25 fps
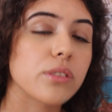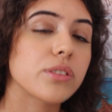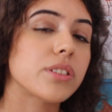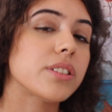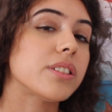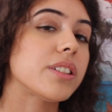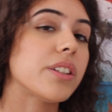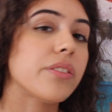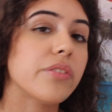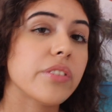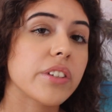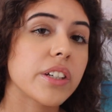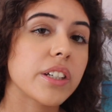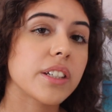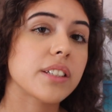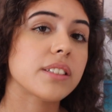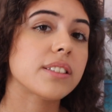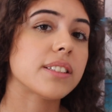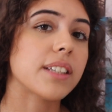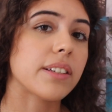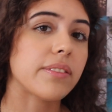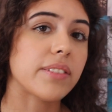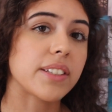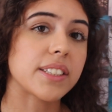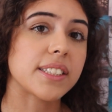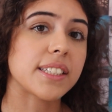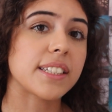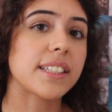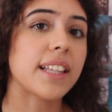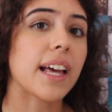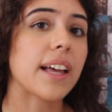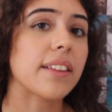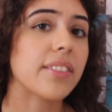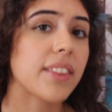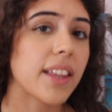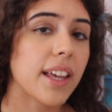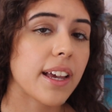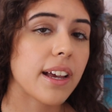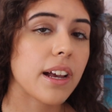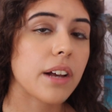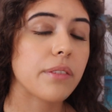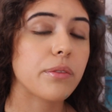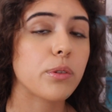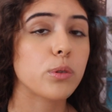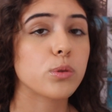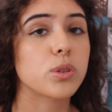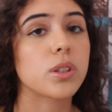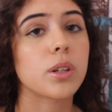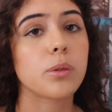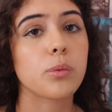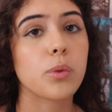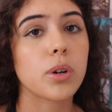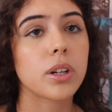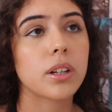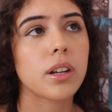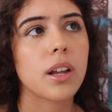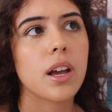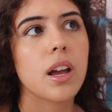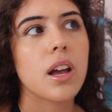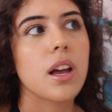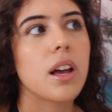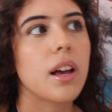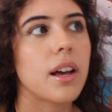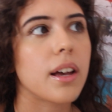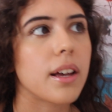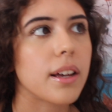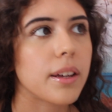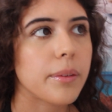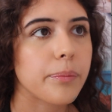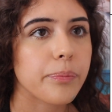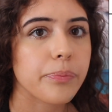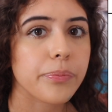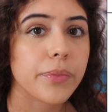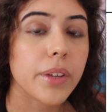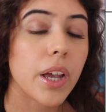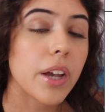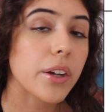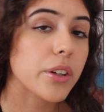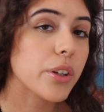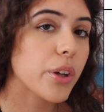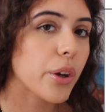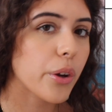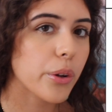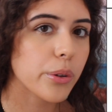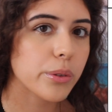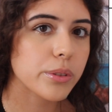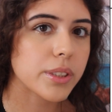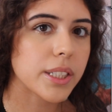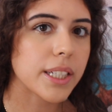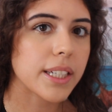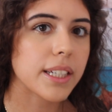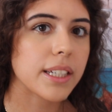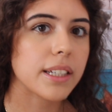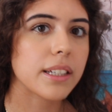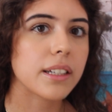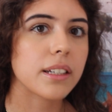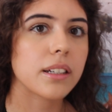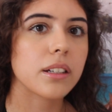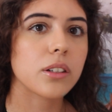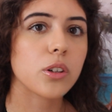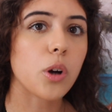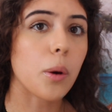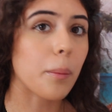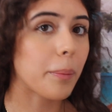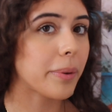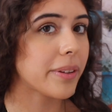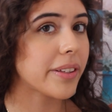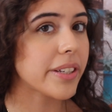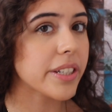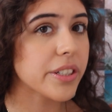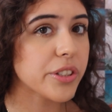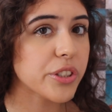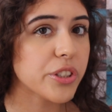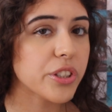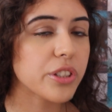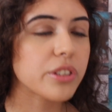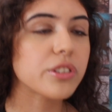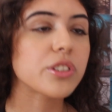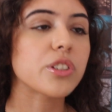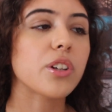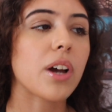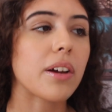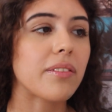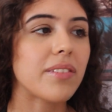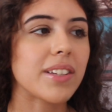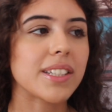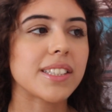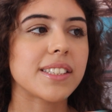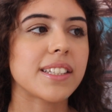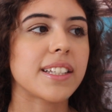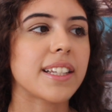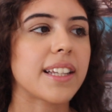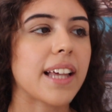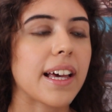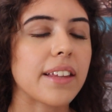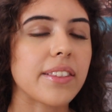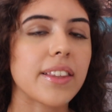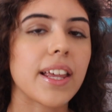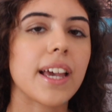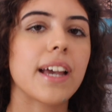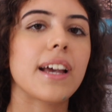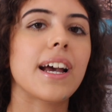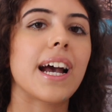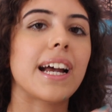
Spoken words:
certificates, I've listed that there. I've also won a coding competition, so I've listed that there.